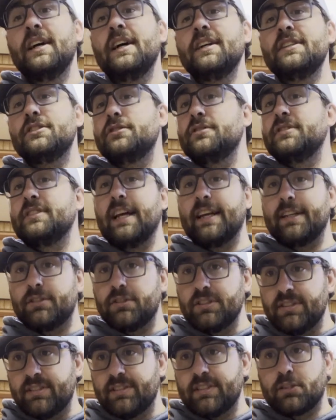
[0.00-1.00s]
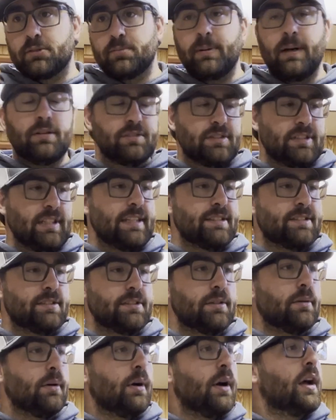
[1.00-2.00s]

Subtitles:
it's using actually 6-pound Tatsu.